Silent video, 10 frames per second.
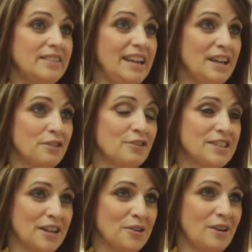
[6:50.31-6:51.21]
at the end of her
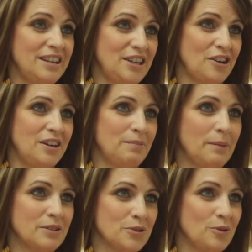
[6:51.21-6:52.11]
second grade year in
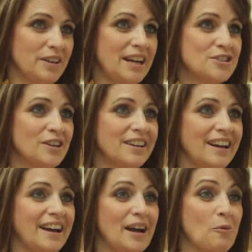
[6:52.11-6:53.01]
public school, and I took
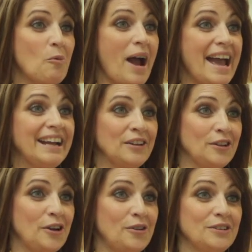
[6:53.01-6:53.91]
a
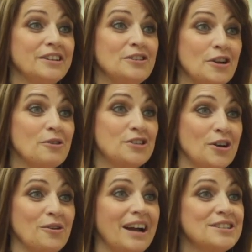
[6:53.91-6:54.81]
wagon load, no
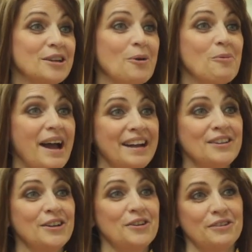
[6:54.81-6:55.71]
joke, I took a
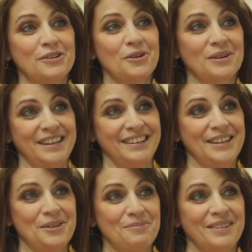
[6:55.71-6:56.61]
wagon load of
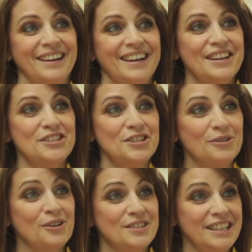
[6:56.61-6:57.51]
curriculum
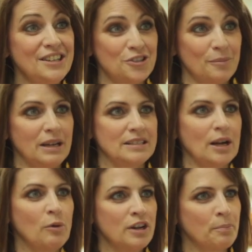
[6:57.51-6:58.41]
to her teacher because
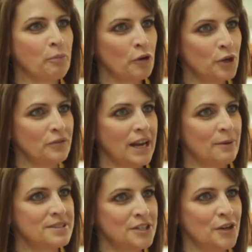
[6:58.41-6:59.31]
I wanted to prove that
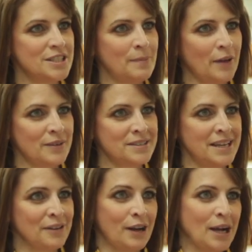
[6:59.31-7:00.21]
I was serious about this
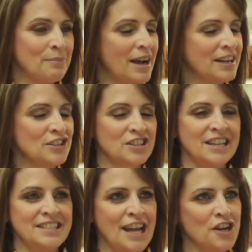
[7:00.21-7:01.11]
thing. Like, I'm not just
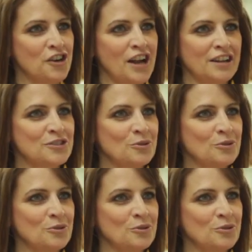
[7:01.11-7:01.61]
gonna take her out of